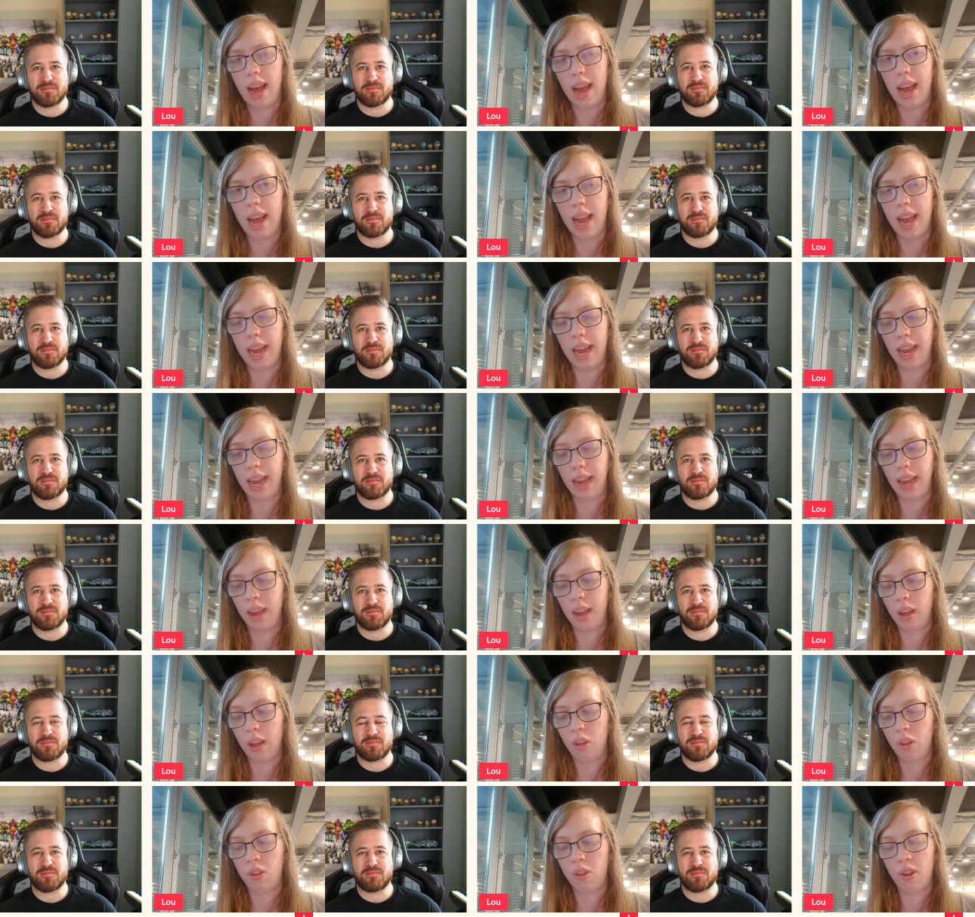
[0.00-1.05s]
Speaker 1: I
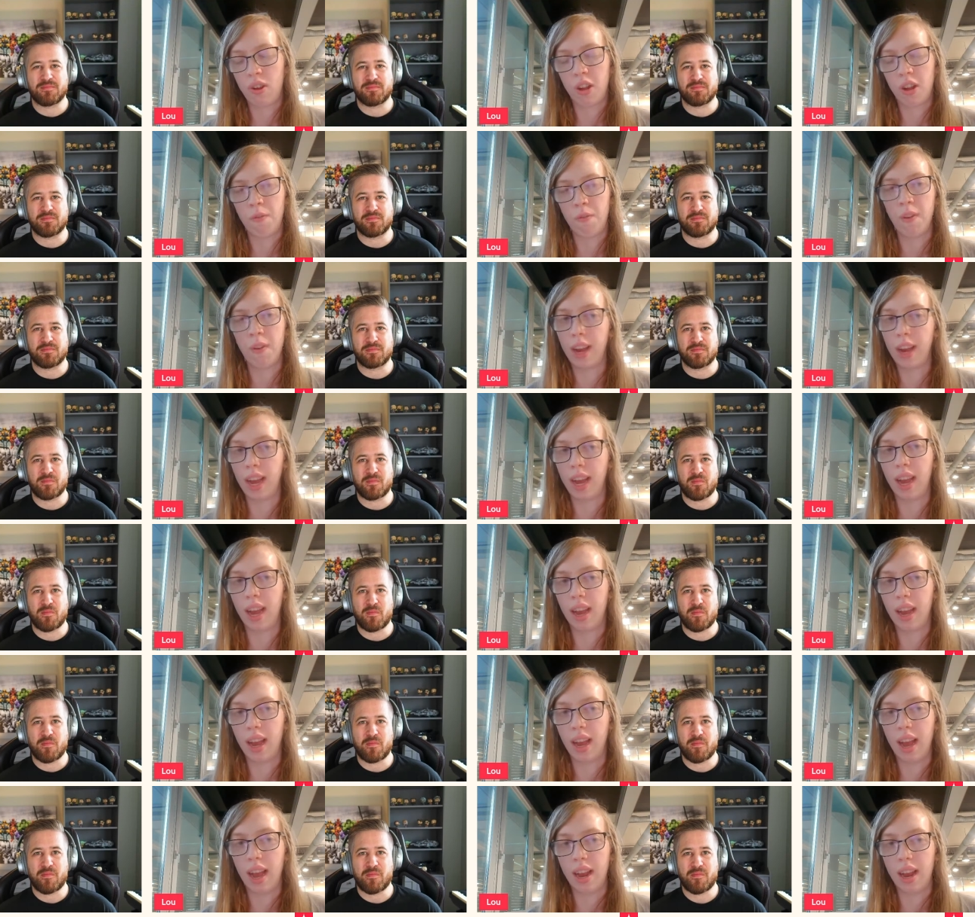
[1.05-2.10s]
start
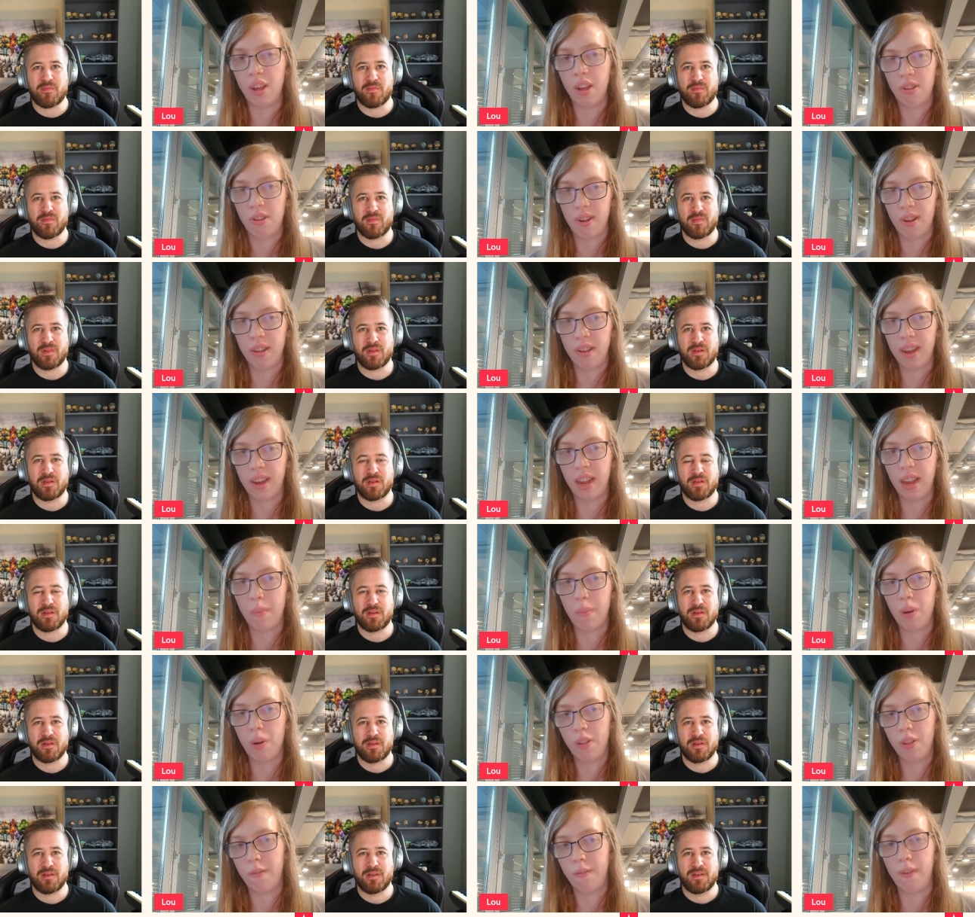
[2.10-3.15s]
working and I start
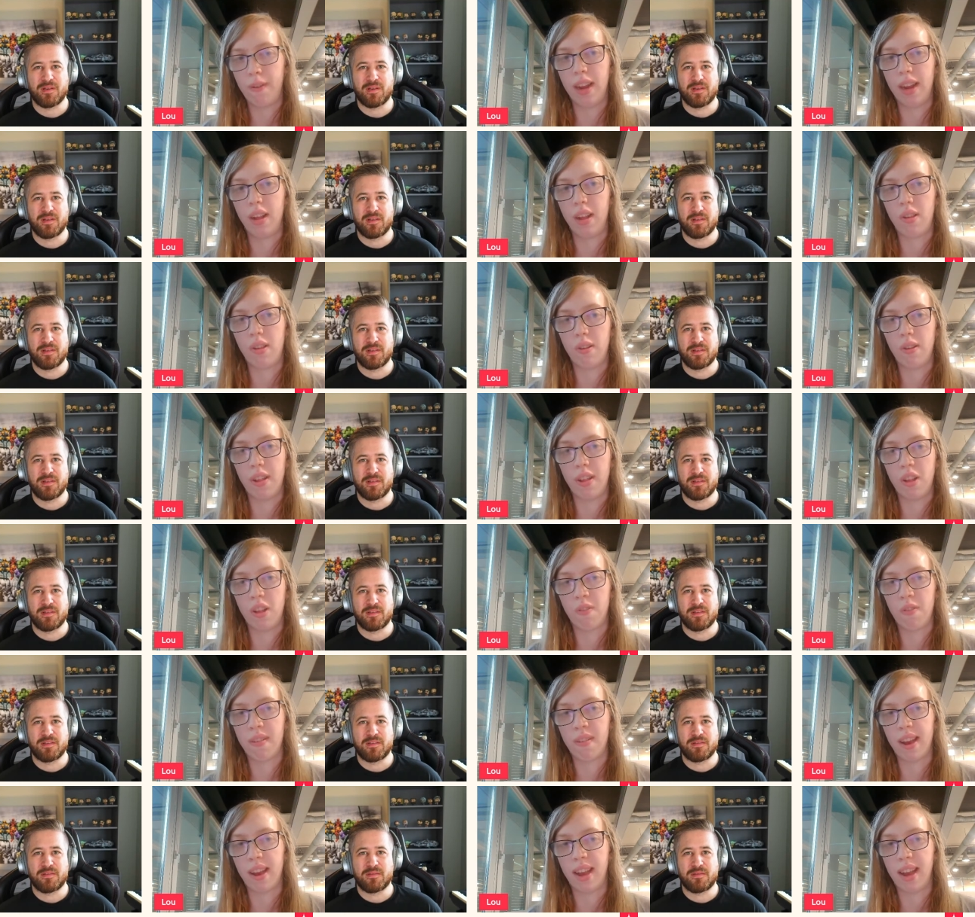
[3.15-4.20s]
getting motivated. So
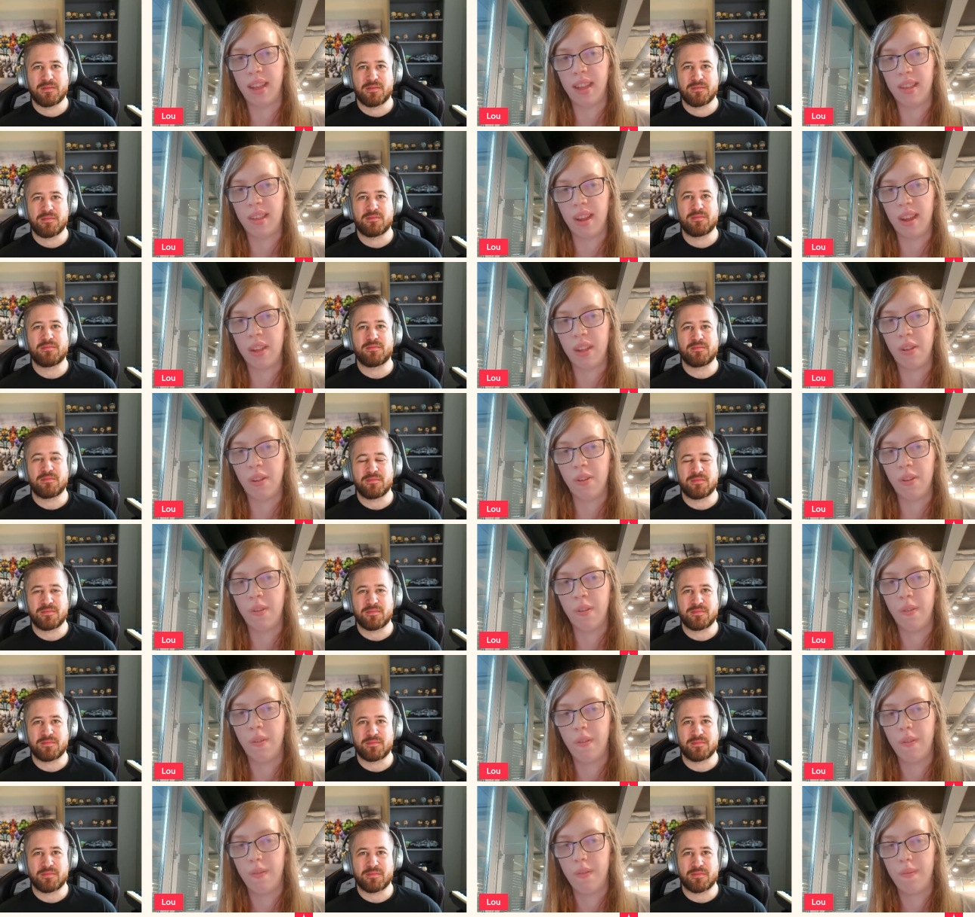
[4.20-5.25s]
that's what I try to do.